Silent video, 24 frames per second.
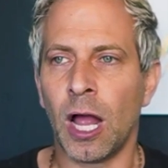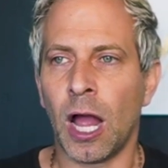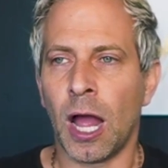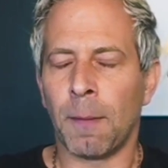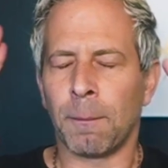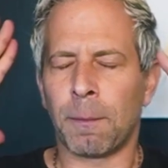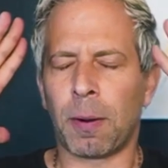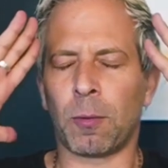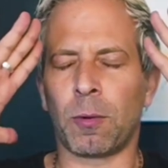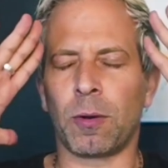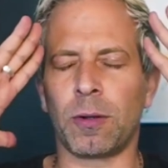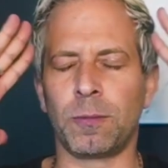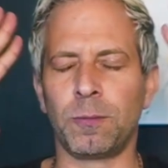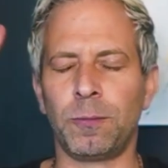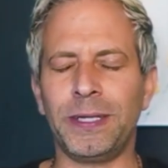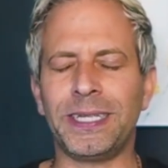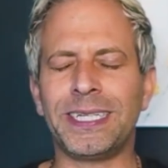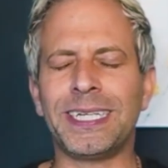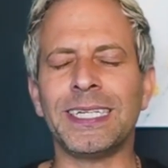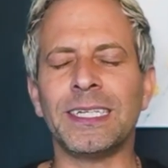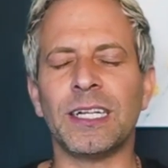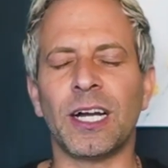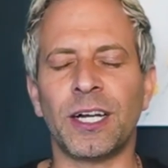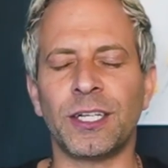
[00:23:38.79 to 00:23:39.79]
But when we
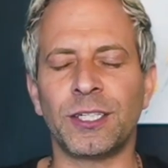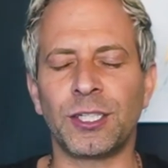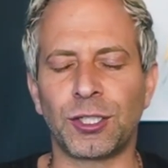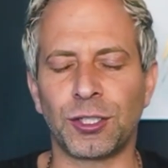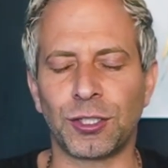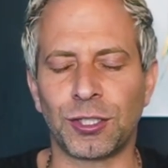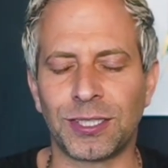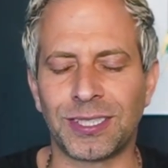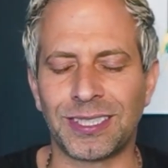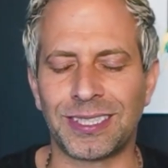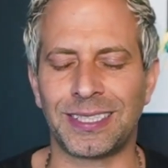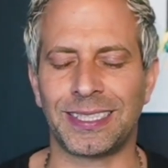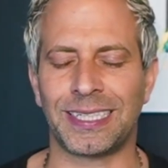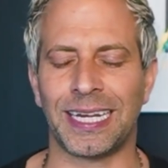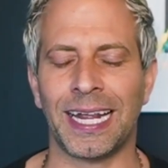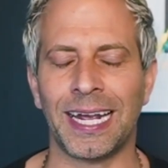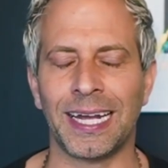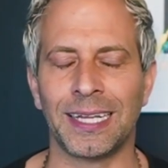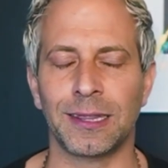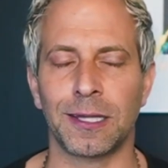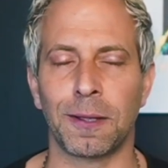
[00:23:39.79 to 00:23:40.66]
can understand